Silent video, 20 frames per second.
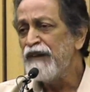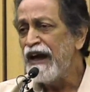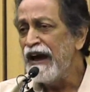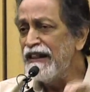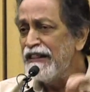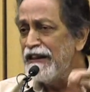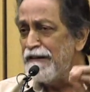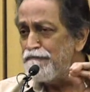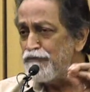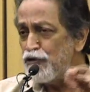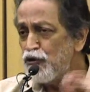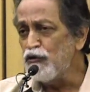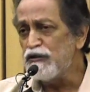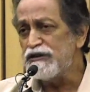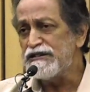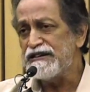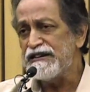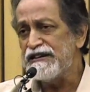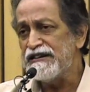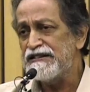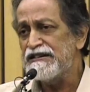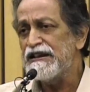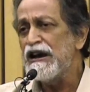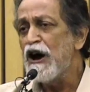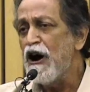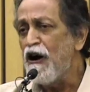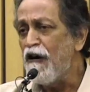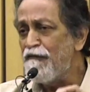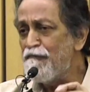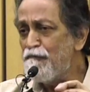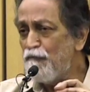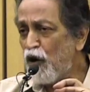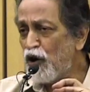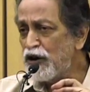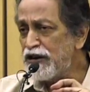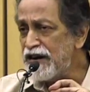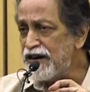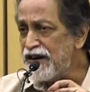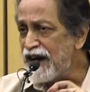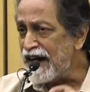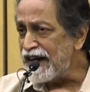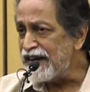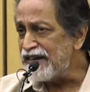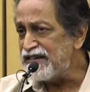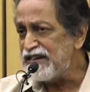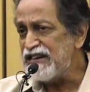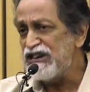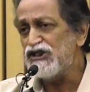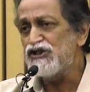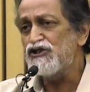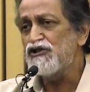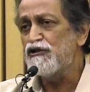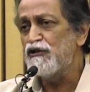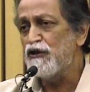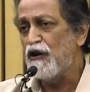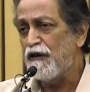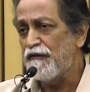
in the process of modernization